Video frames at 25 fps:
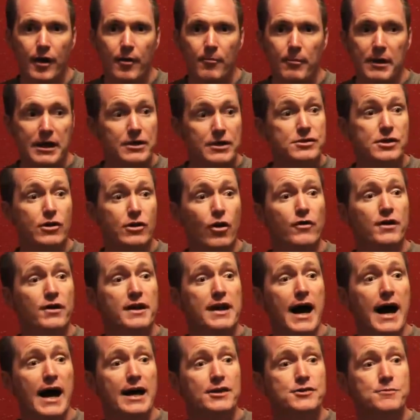Because the only
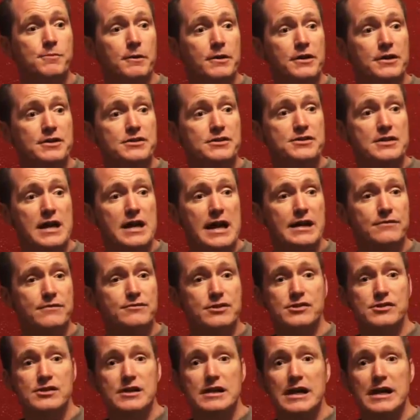gospel that saves is a